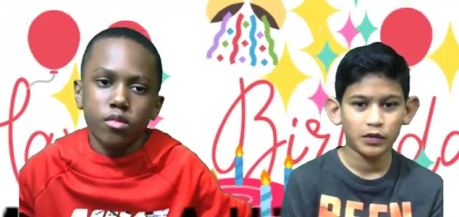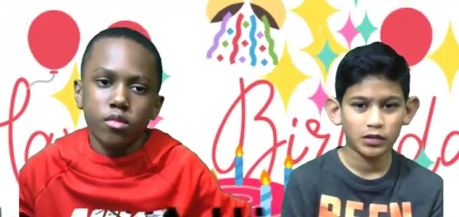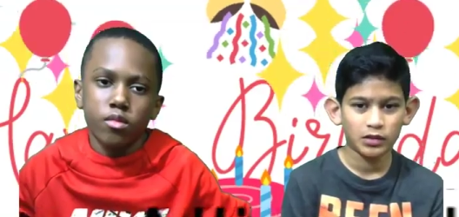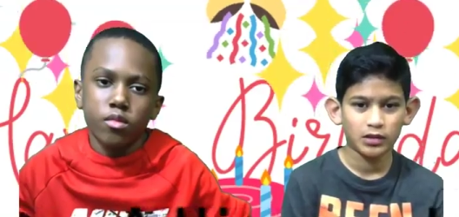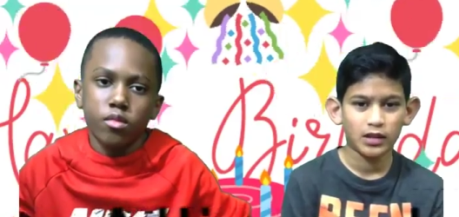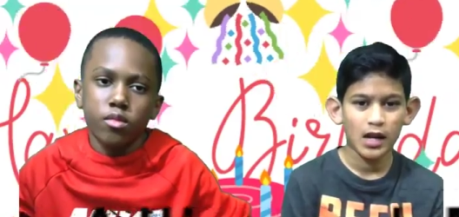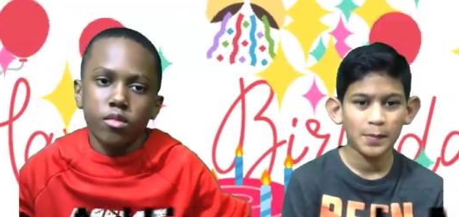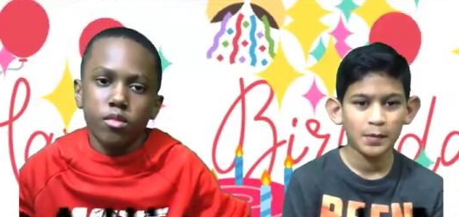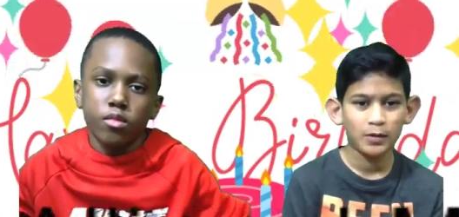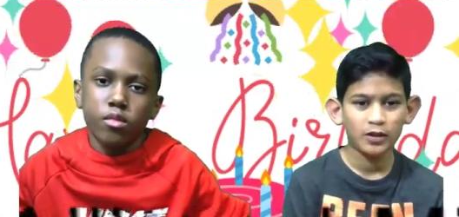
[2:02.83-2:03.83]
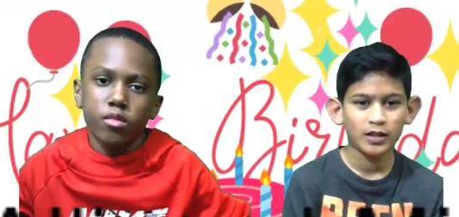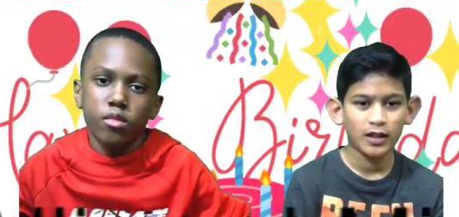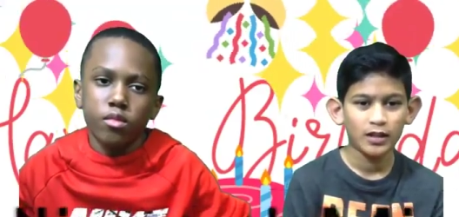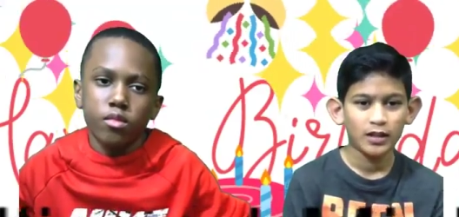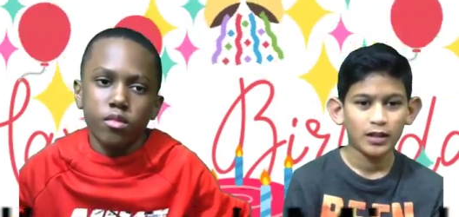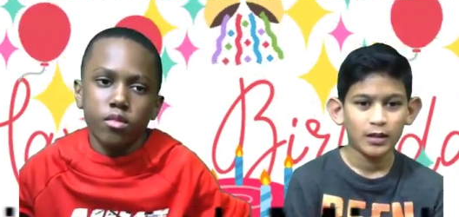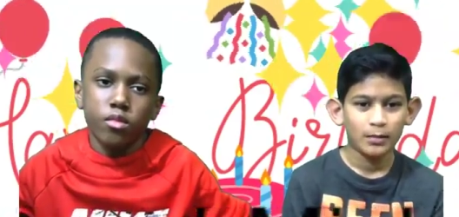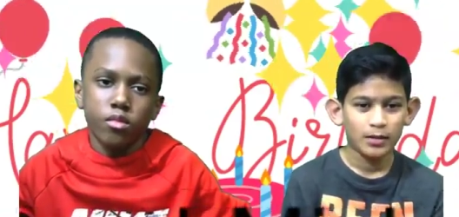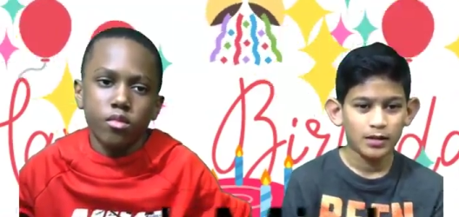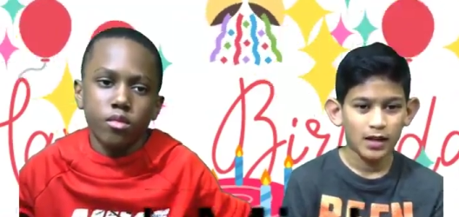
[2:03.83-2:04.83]
Speaker 1: Wilson. Happy birthday,
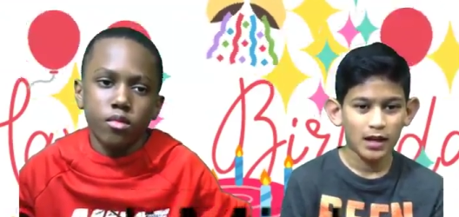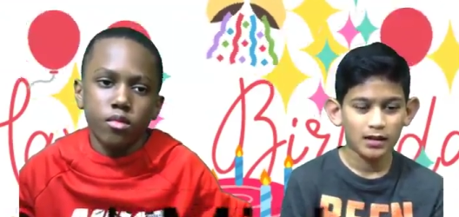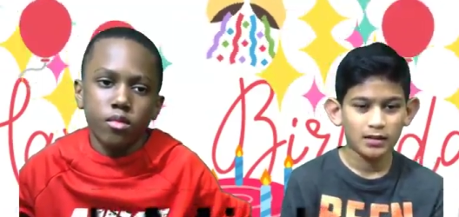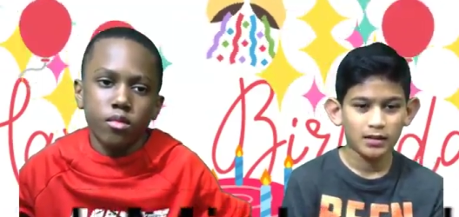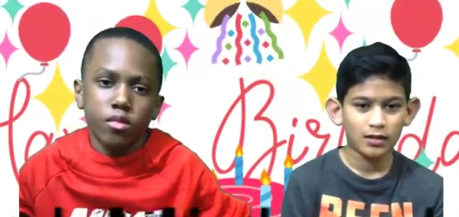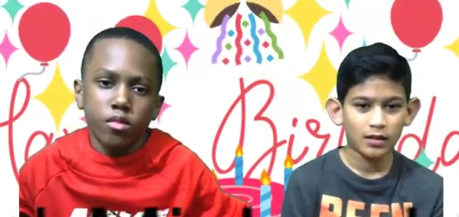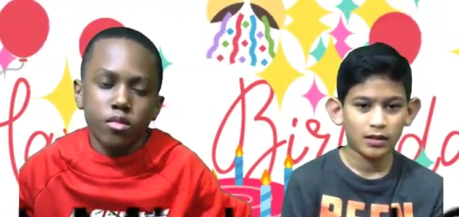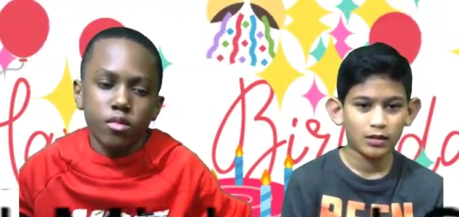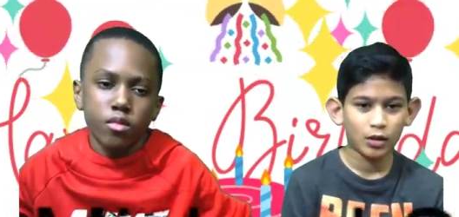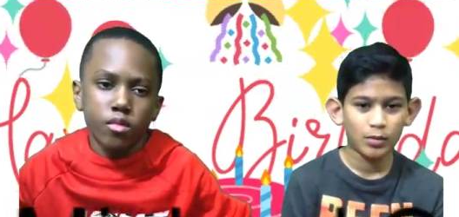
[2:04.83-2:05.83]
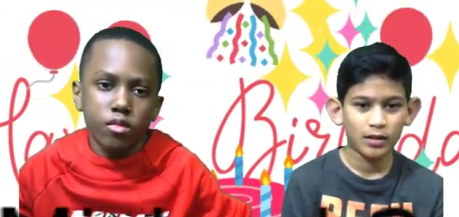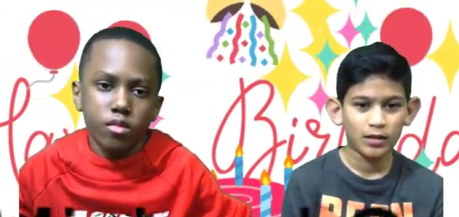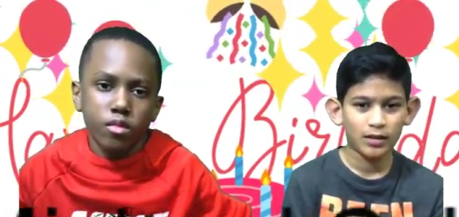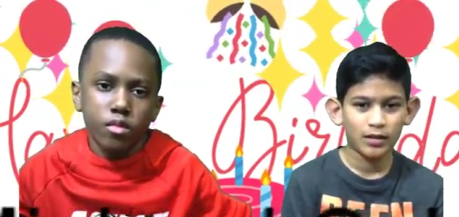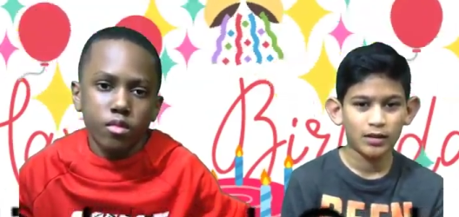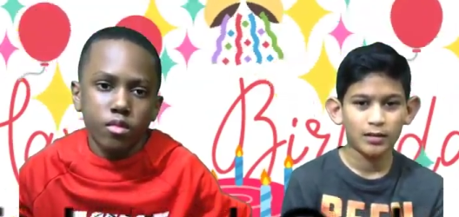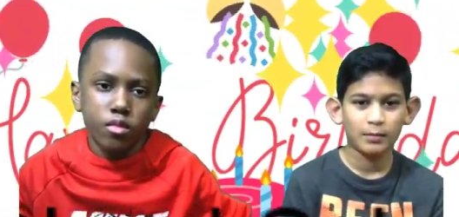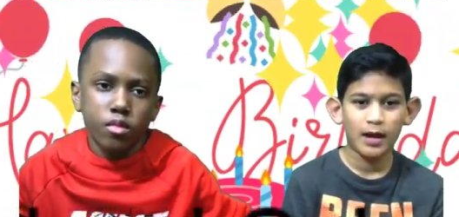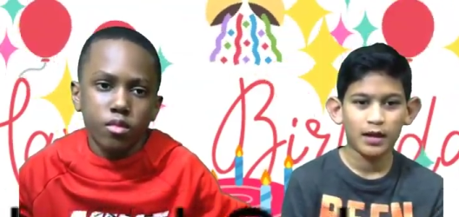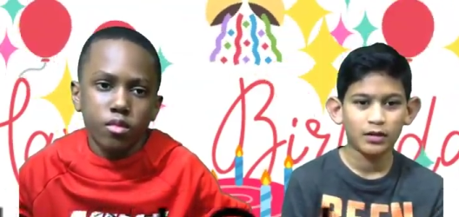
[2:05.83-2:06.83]
Miss Allison Octobian King,
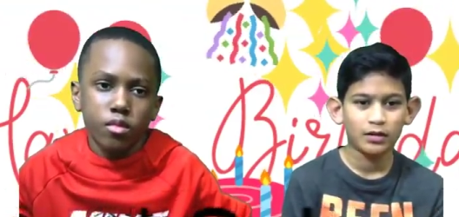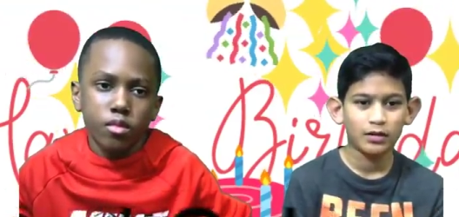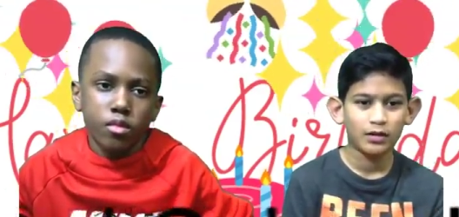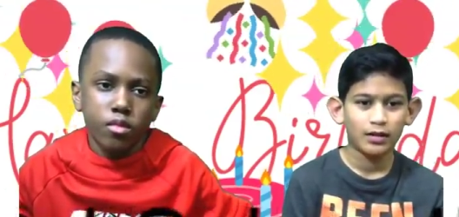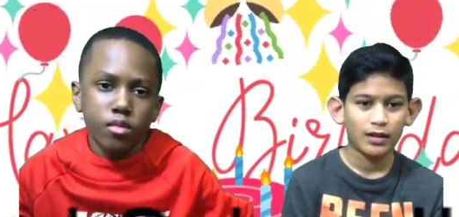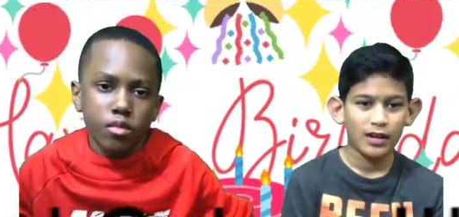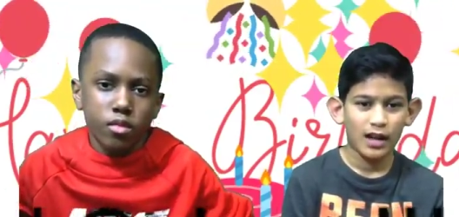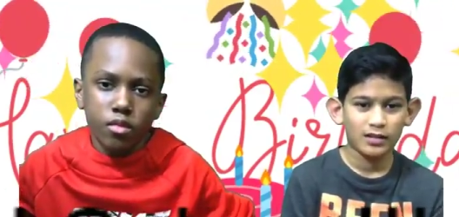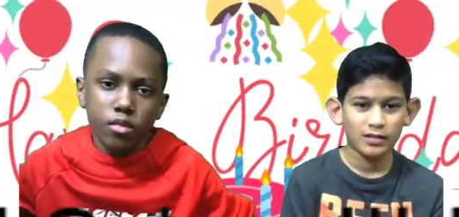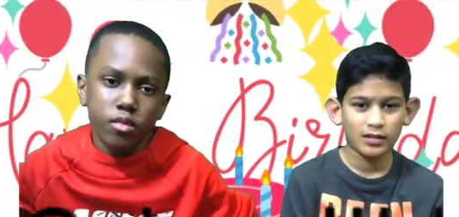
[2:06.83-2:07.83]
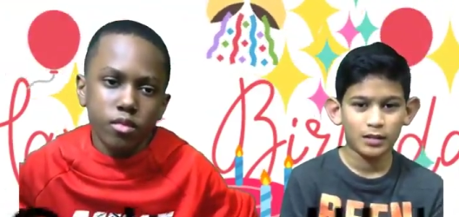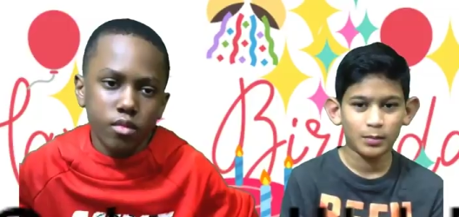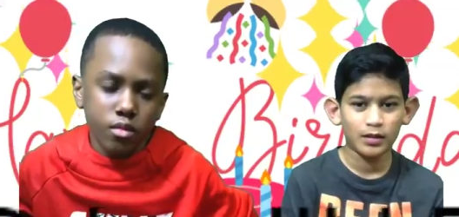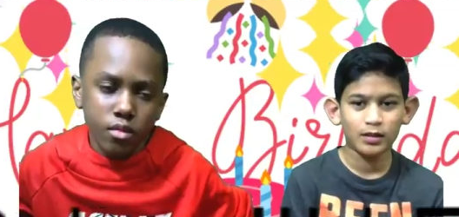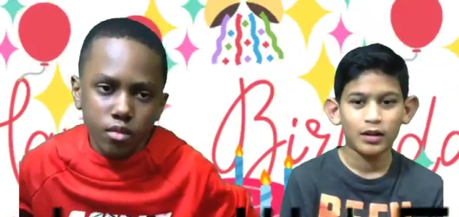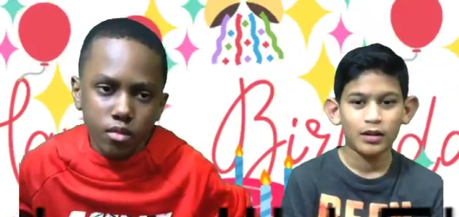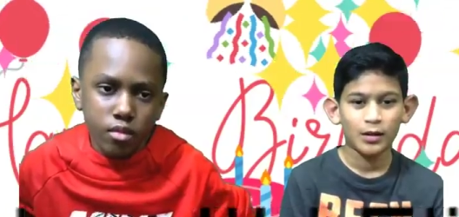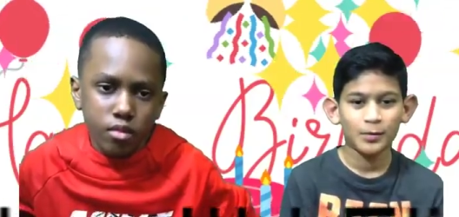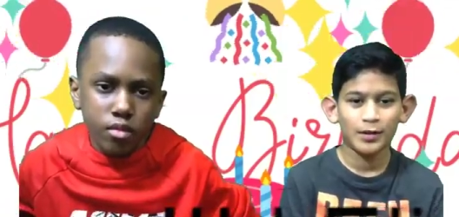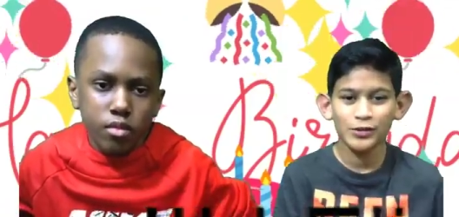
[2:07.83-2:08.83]
Michael Asha, come here.
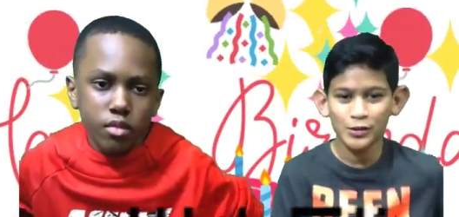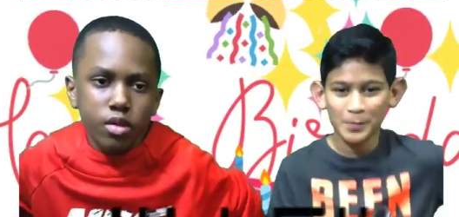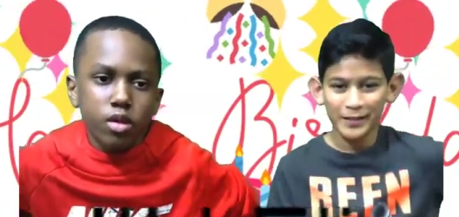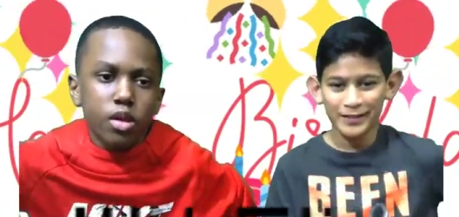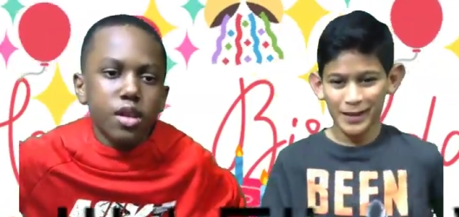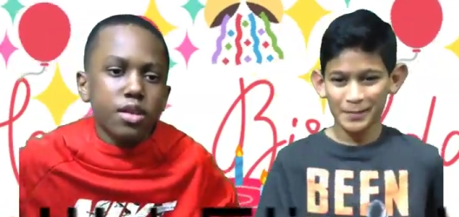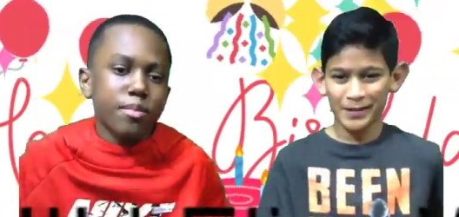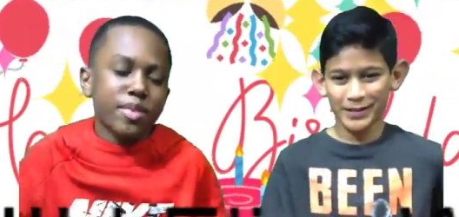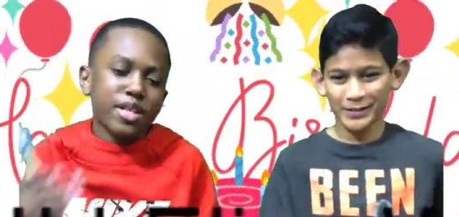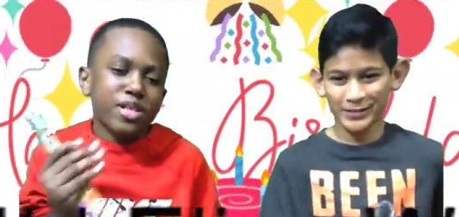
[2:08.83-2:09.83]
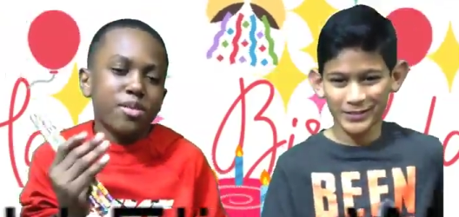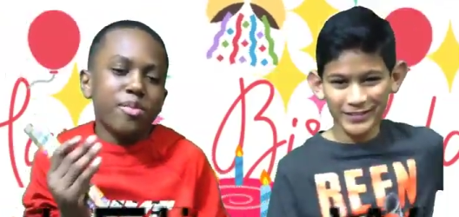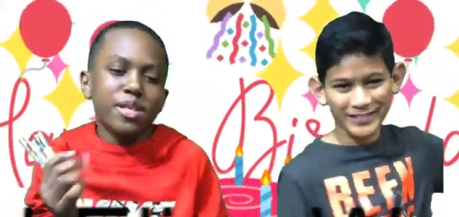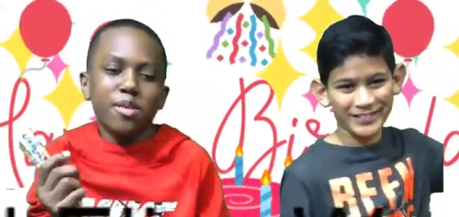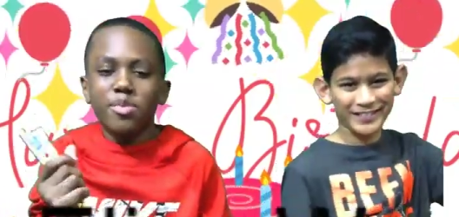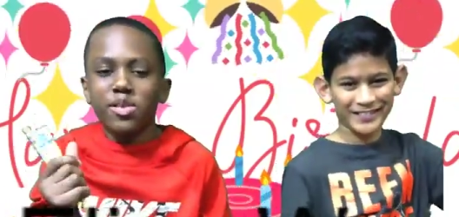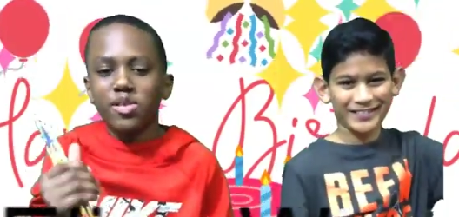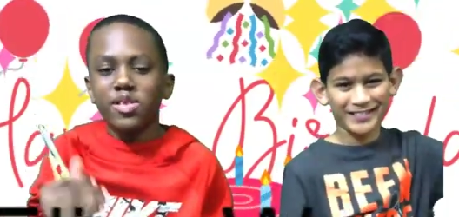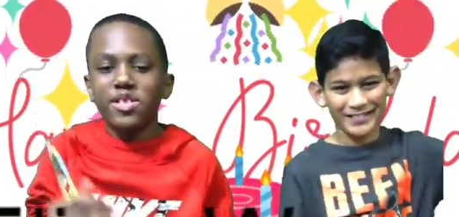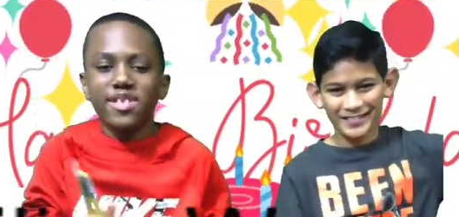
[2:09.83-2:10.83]
Come get your birthday
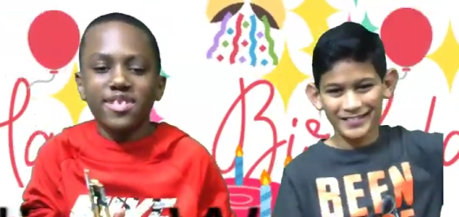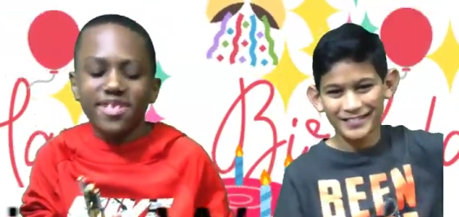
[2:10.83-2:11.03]
pencils.